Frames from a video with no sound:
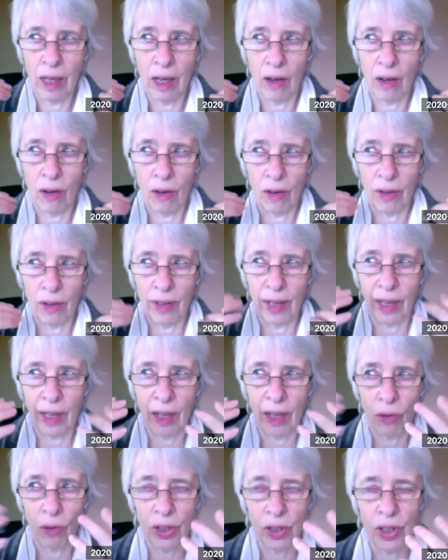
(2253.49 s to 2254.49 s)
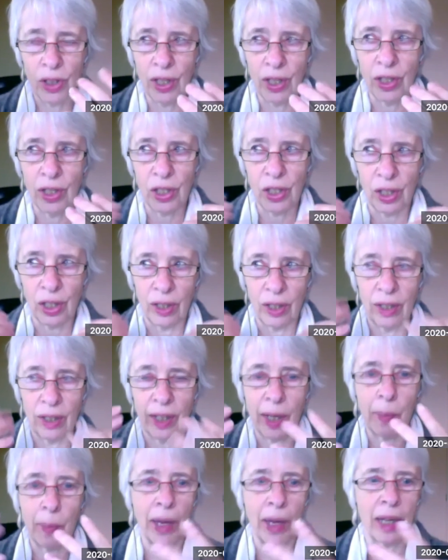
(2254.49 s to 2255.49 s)
or negotiation
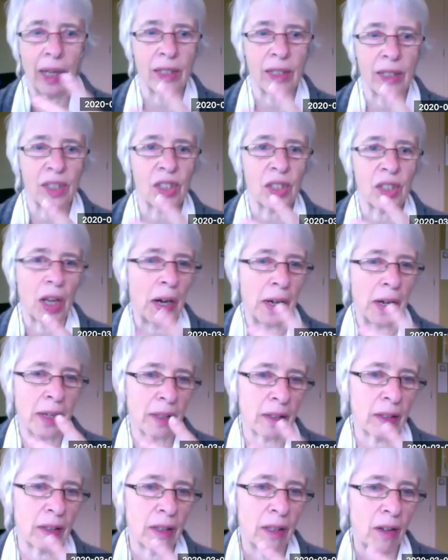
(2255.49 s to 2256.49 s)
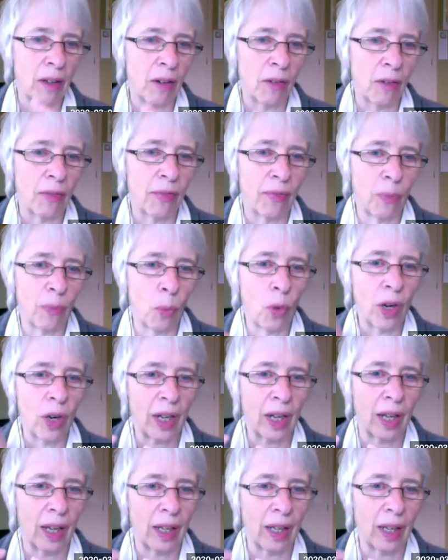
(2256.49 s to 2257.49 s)
debate style of
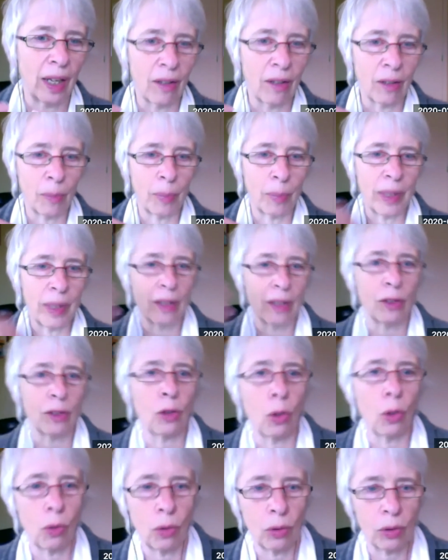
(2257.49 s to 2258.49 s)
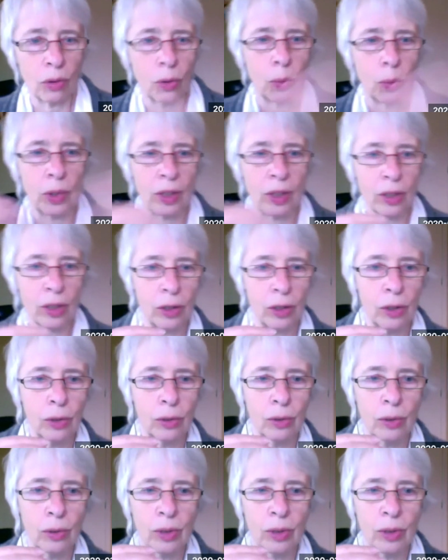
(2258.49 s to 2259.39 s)
working or being told what to do.